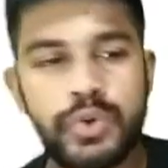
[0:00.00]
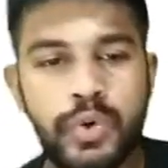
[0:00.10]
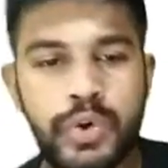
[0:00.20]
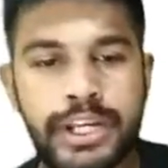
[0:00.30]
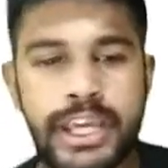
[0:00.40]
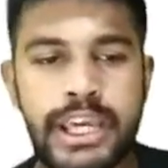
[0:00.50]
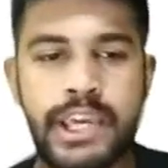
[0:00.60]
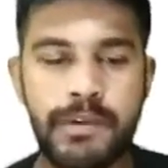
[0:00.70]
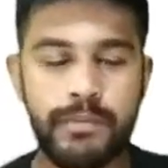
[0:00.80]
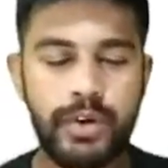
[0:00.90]
to
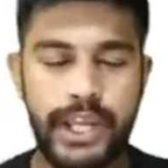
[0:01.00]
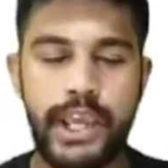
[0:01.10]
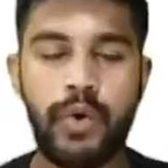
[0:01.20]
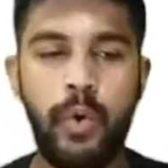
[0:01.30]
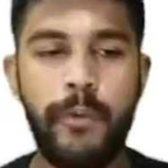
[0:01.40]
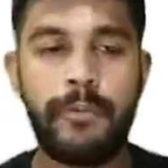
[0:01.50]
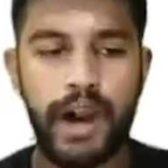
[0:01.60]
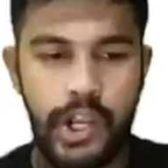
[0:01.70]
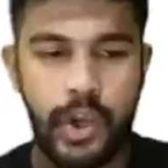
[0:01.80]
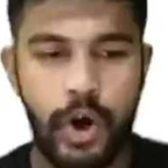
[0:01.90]
take home
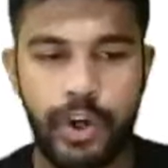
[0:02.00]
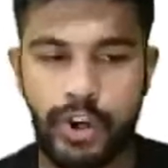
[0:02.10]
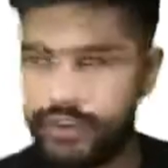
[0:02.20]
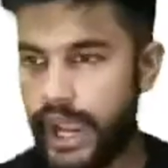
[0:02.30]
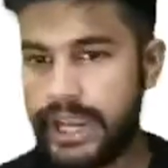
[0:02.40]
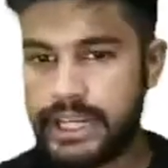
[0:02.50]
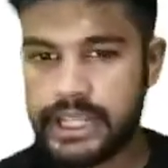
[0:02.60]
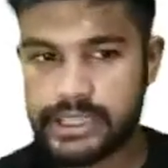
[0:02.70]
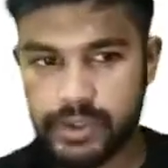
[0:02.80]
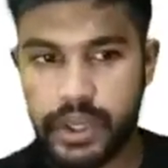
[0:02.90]
a lot of
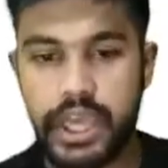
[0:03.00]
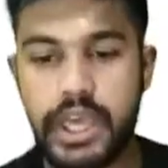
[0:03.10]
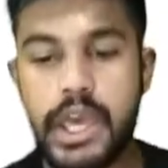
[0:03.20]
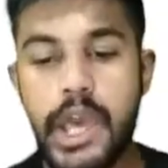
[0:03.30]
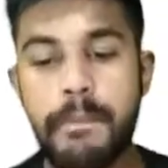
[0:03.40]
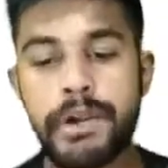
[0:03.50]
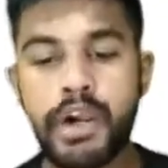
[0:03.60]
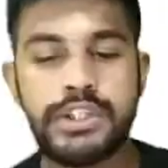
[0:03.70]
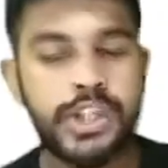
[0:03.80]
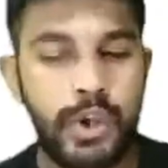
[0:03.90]
ideas, okay?
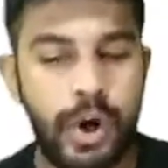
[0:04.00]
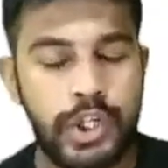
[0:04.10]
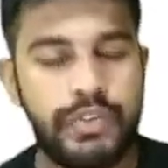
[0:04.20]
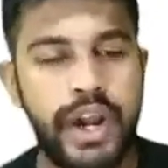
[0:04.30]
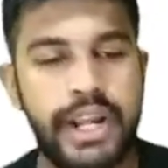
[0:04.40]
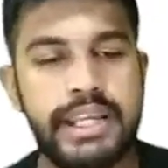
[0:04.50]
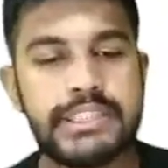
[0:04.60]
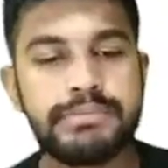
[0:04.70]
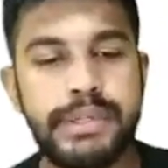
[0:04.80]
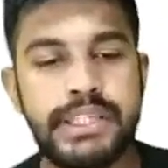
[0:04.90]
Because a lot of
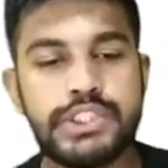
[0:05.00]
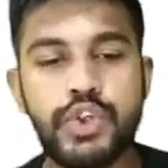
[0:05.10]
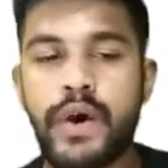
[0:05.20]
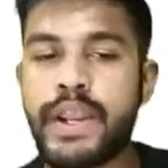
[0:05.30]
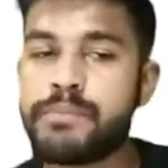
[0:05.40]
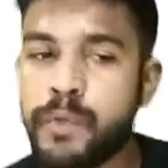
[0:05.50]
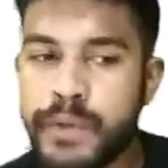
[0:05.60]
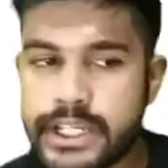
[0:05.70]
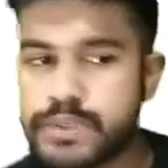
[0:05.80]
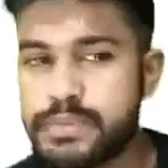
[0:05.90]
ideas means you are a
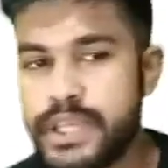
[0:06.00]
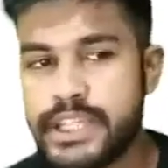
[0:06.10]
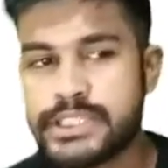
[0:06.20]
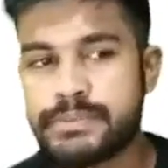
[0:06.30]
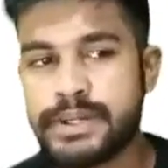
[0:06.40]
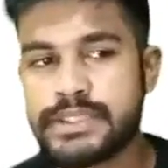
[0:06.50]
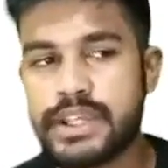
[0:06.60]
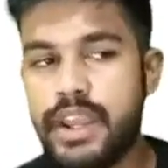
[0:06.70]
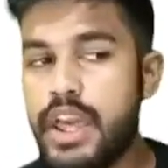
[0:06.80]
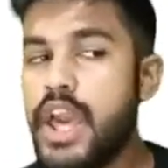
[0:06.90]
more experienced
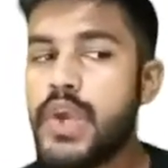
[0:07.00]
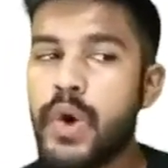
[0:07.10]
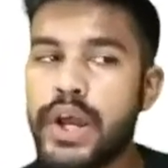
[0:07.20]
person, you